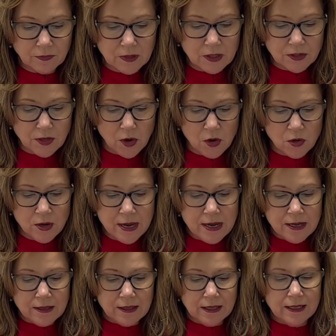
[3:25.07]
So
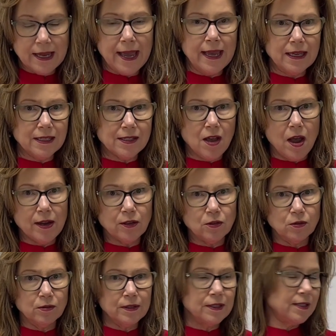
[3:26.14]
the hair
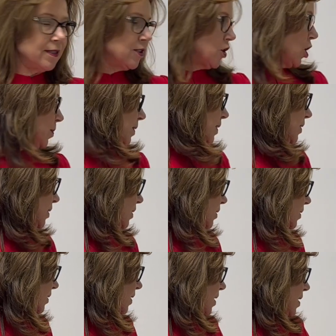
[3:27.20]
cycle
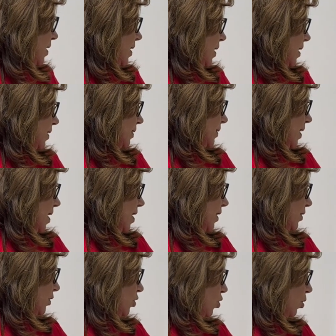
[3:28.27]
disturbances is
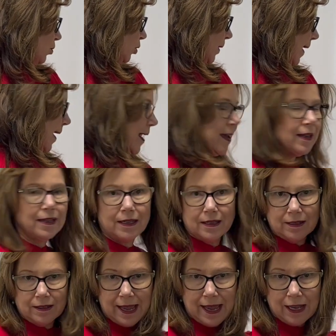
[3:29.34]
normal hair
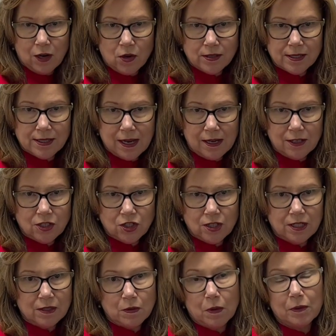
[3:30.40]
loss telogen
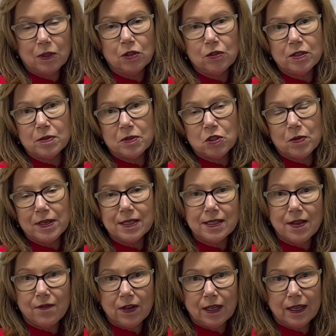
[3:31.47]
is we would lose between
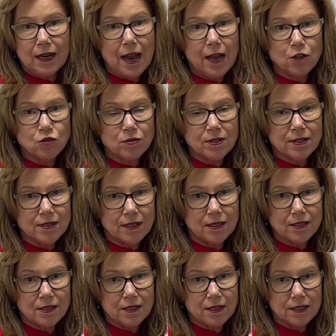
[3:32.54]
70 and
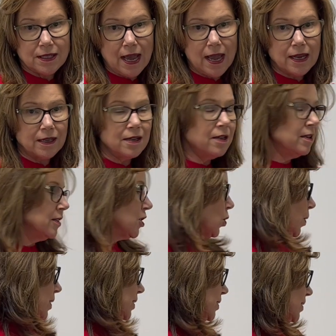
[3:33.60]
160 a day. So
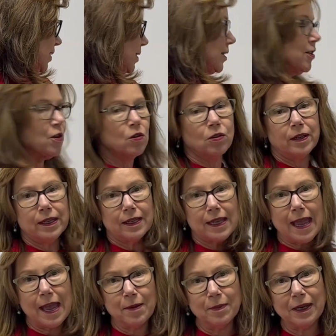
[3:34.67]
when it's seasonal, it
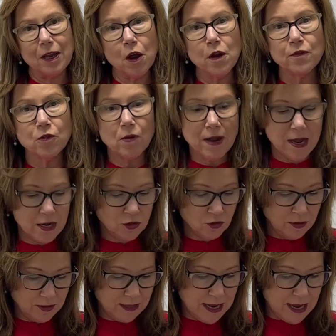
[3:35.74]
can be over
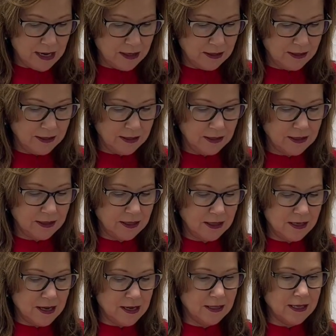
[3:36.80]

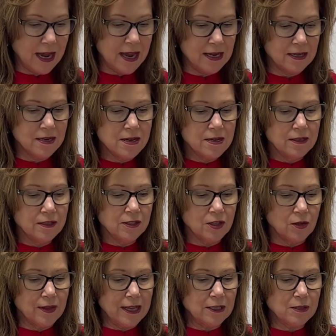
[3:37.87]
160 a day.
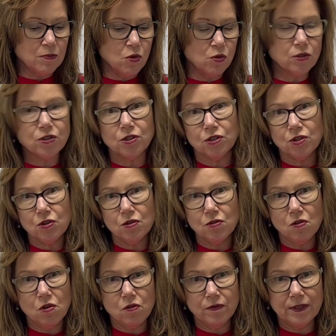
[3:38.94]
So that's more to do,
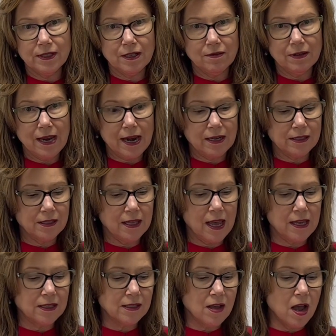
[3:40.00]
obviously, related to the
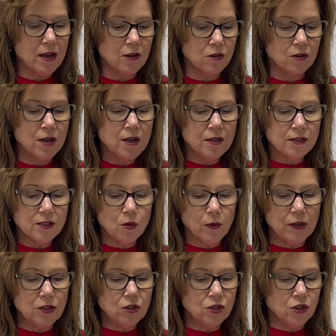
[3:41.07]
hair cycle. So
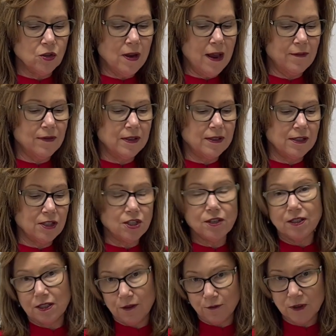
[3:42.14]
when you do have the
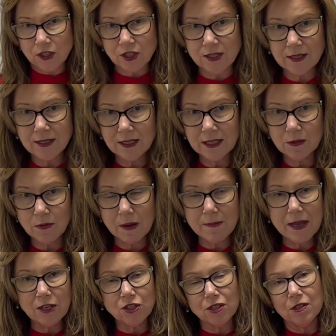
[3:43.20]
deficiencies we
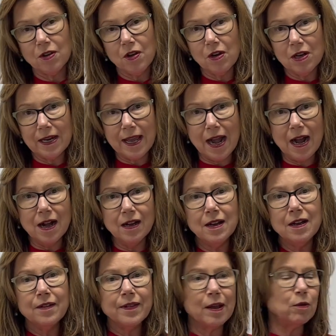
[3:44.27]
mentioned earlier,
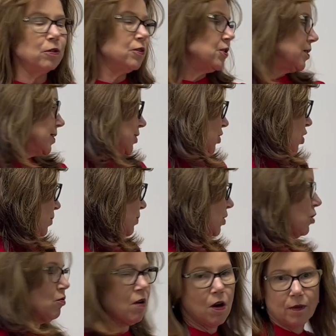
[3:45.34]
they will disturb the
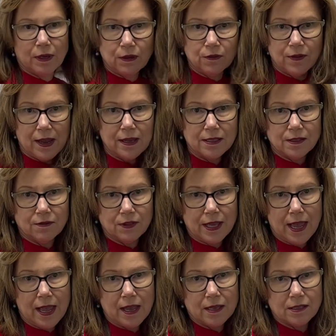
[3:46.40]
growing phase of the
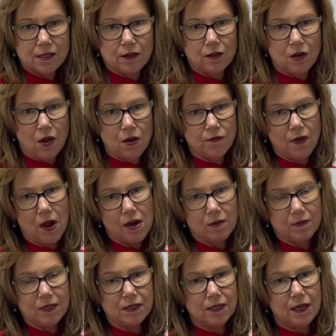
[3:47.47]
hair. So low
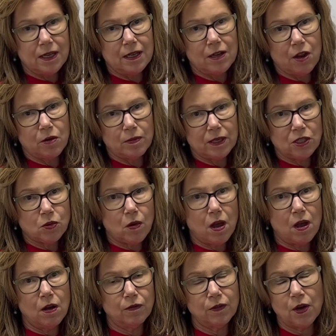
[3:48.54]
vitamin D, low
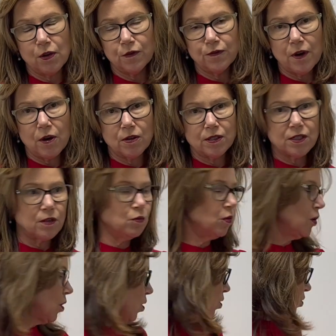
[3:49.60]
B12, low ferritin
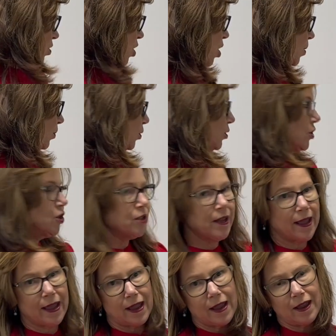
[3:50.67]
will all push the
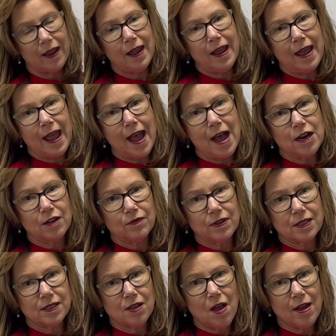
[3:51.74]
hair out of
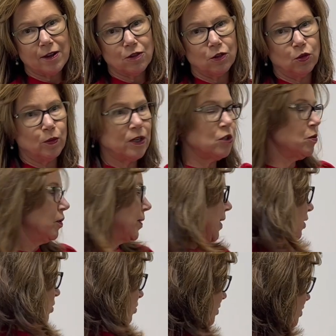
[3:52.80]
its cycle, which will then
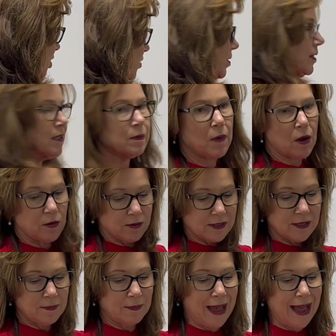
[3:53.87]
also
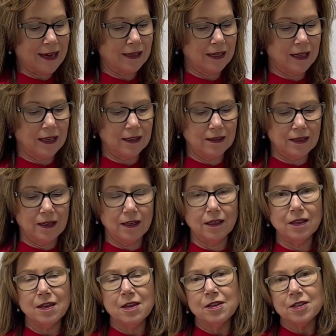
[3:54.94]
expose pattern hair
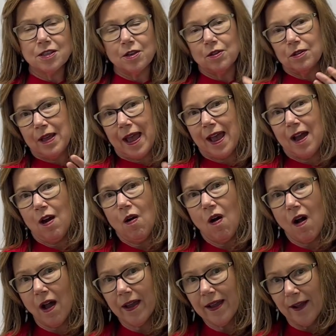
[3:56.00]
thinning. So how
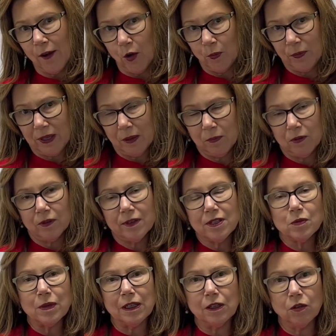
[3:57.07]
I help people is
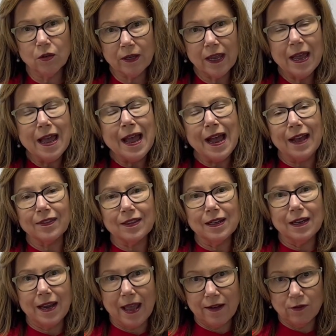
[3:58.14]
we look at the
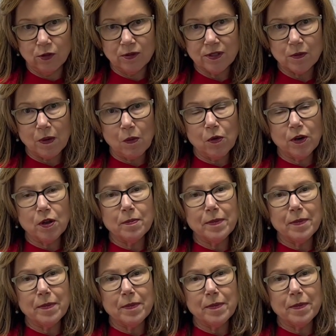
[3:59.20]
levels. We want to